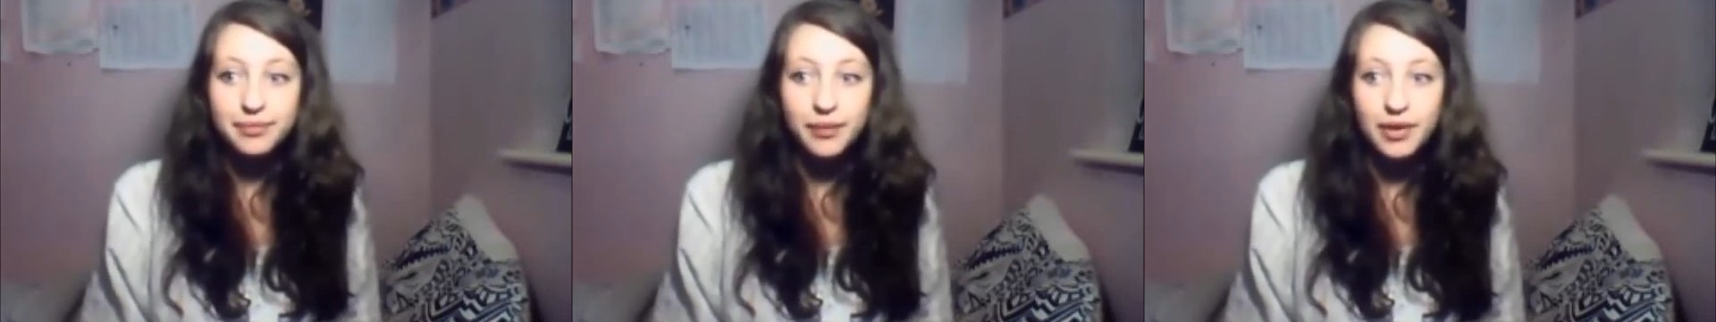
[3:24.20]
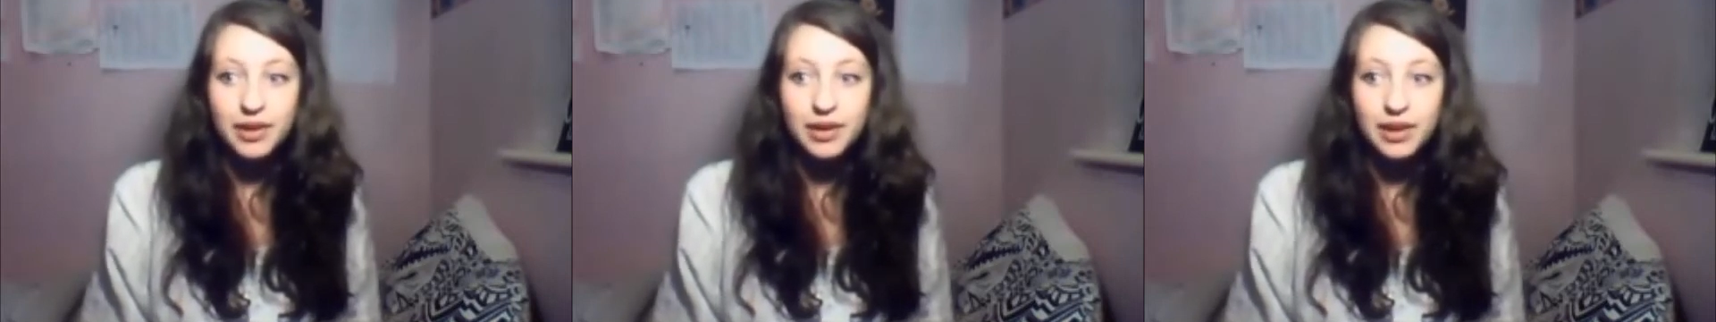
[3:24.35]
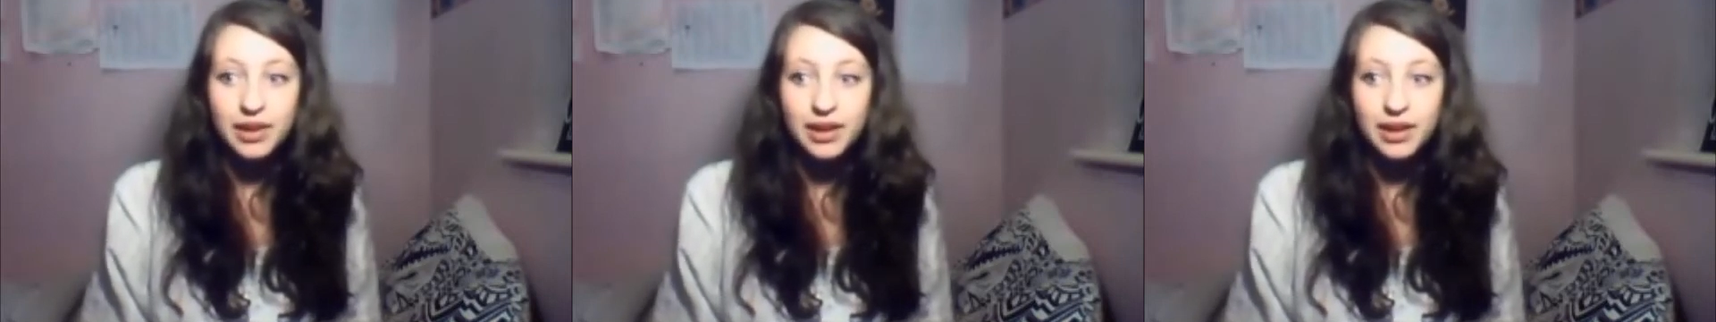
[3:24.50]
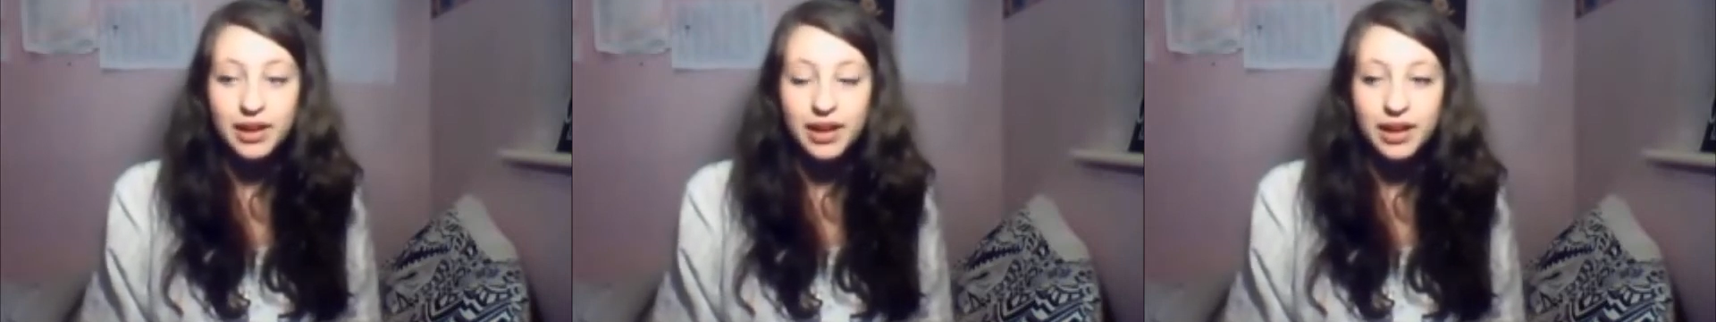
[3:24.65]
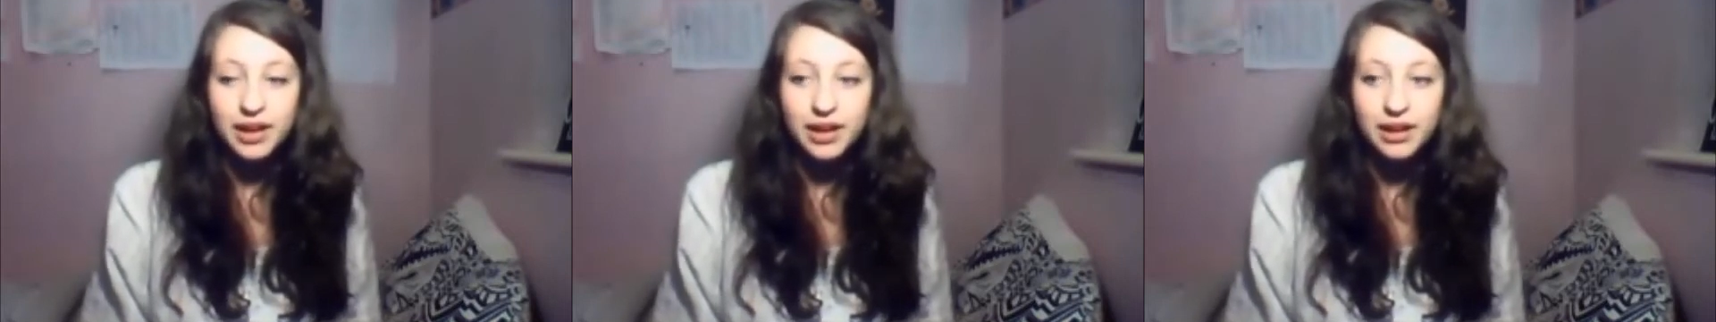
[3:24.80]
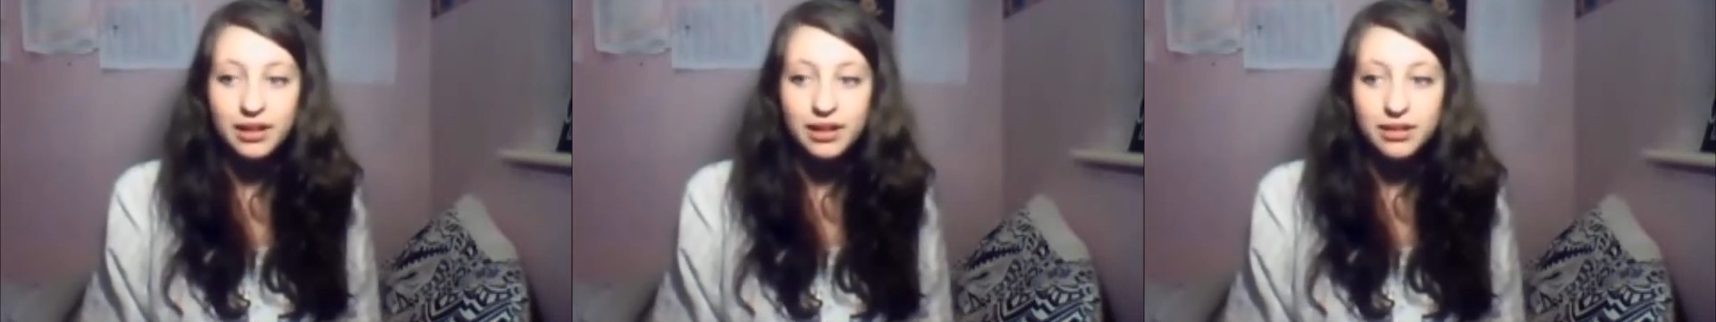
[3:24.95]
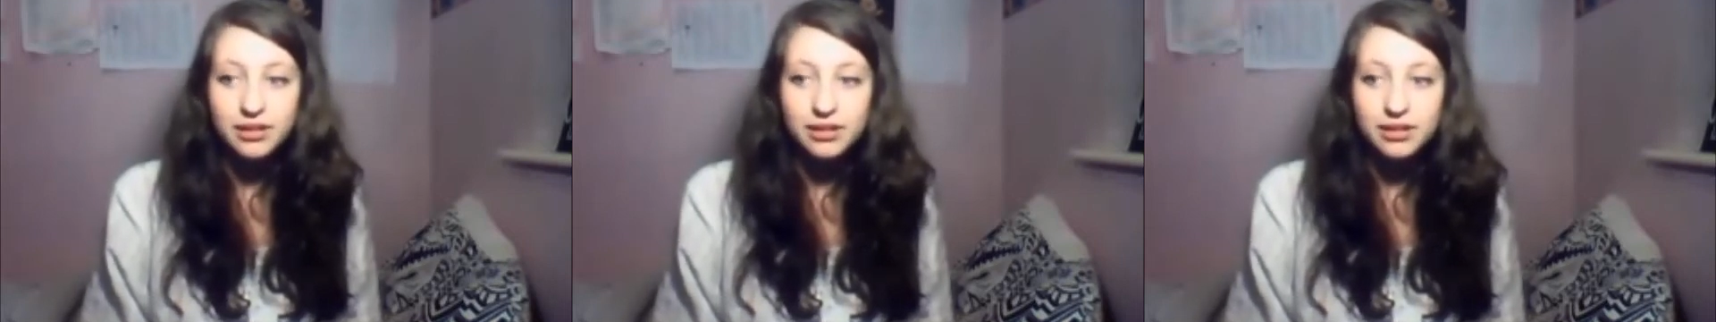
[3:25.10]
when they
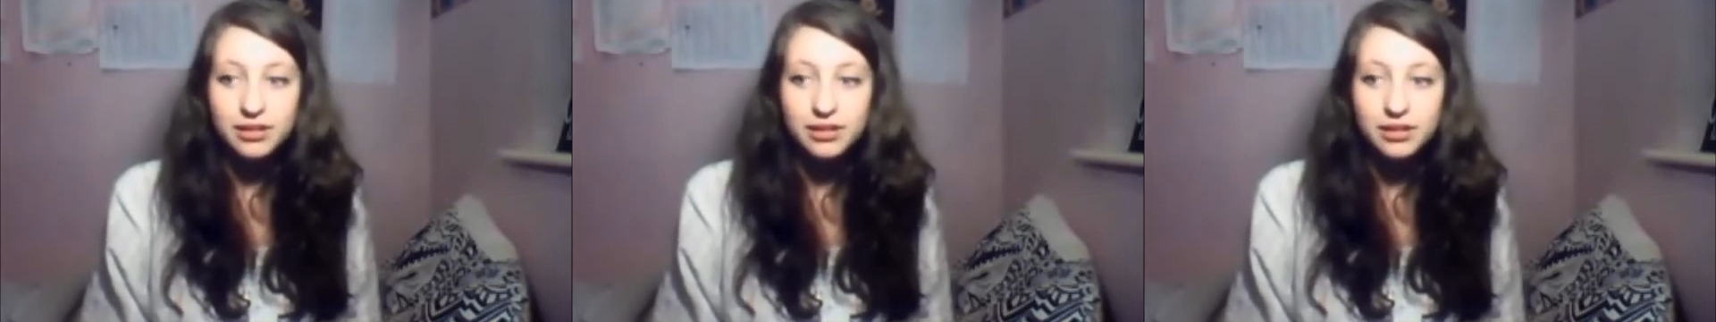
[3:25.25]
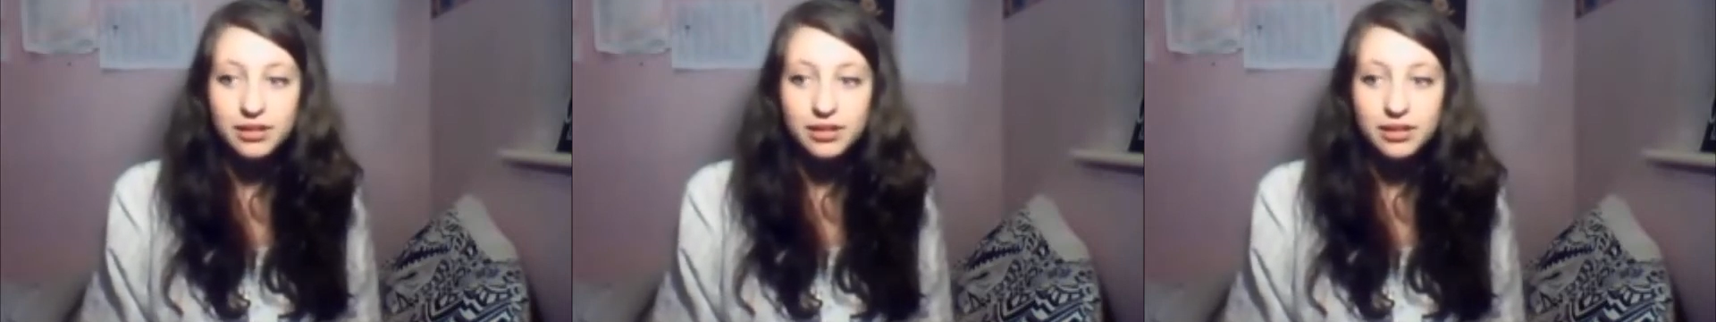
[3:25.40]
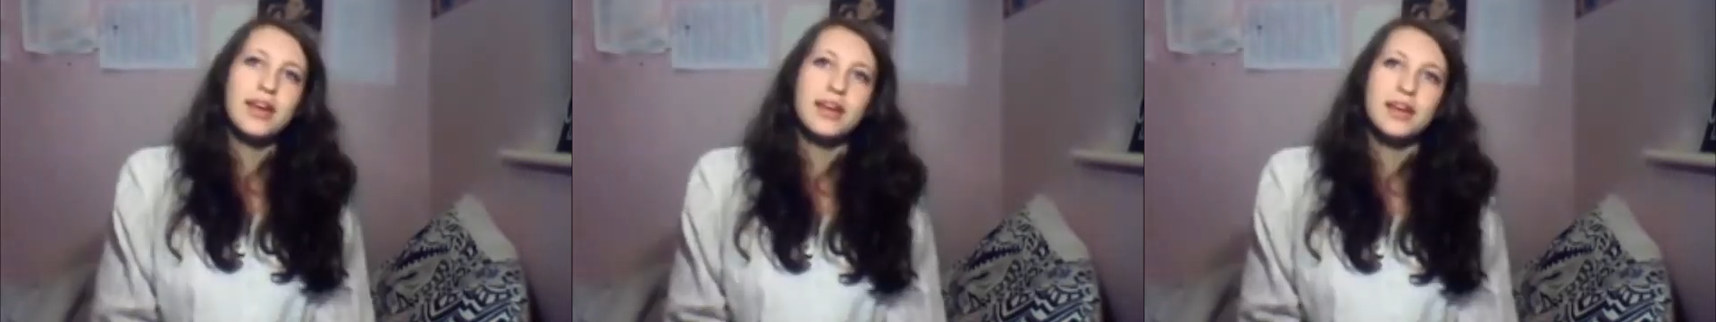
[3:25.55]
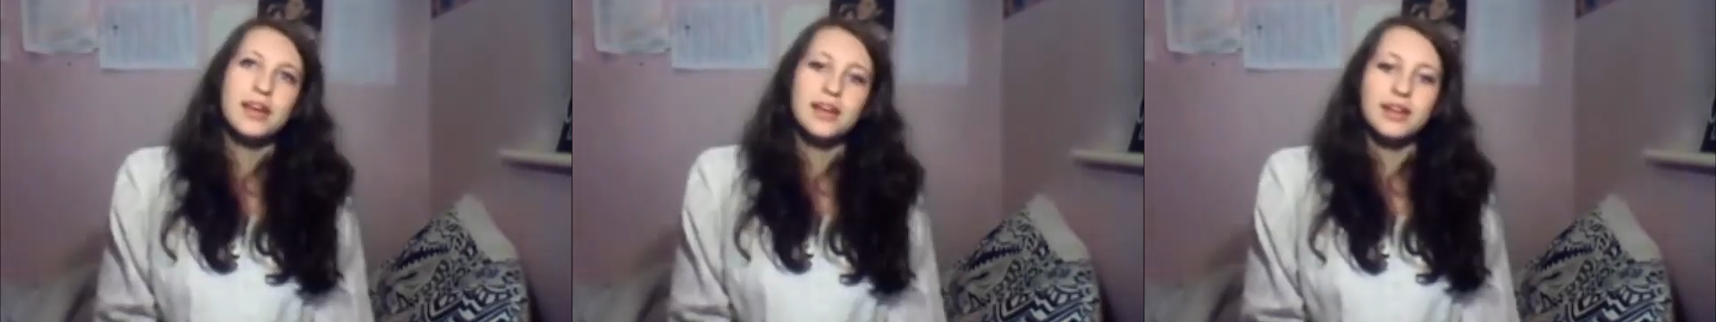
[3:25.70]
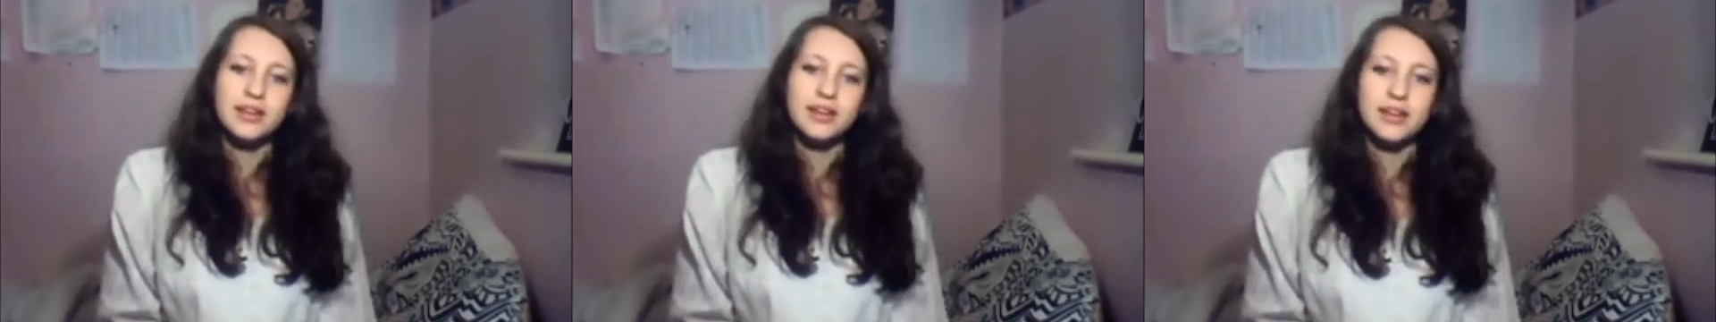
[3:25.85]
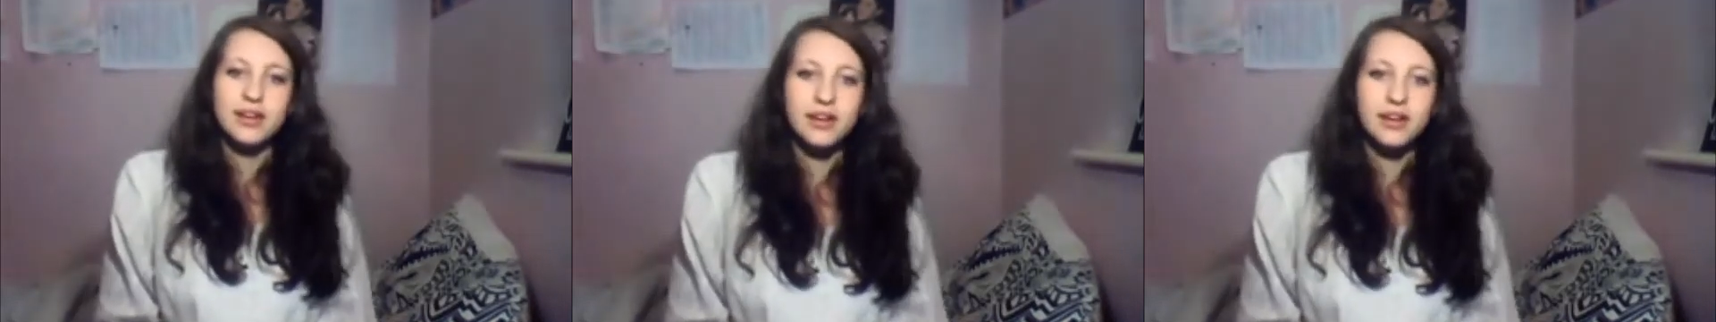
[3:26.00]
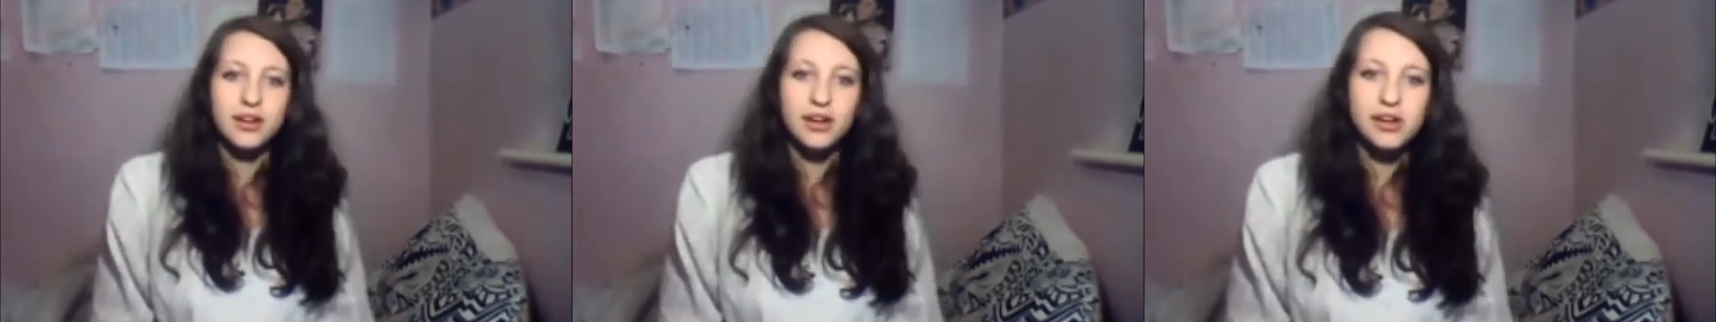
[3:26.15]
had
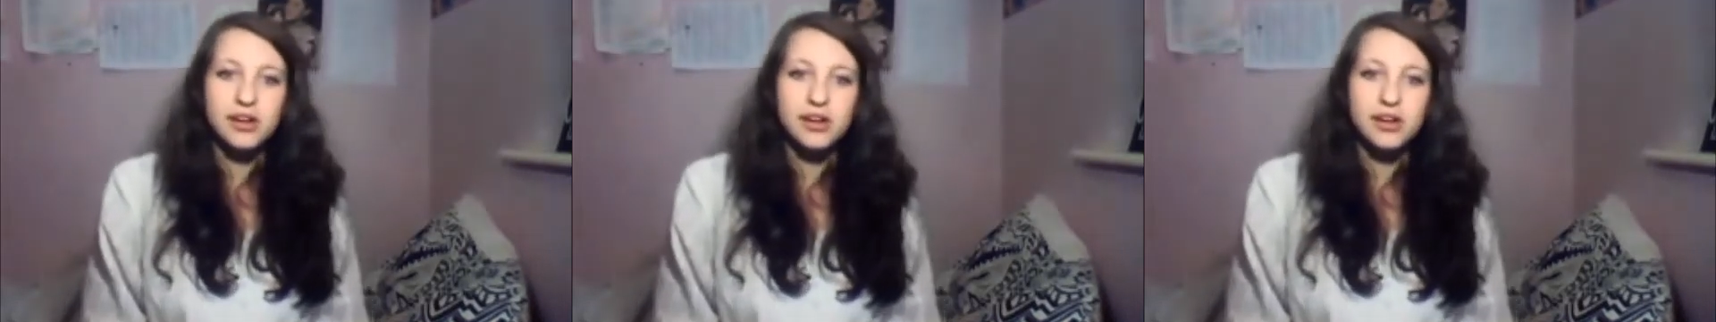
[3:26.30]
the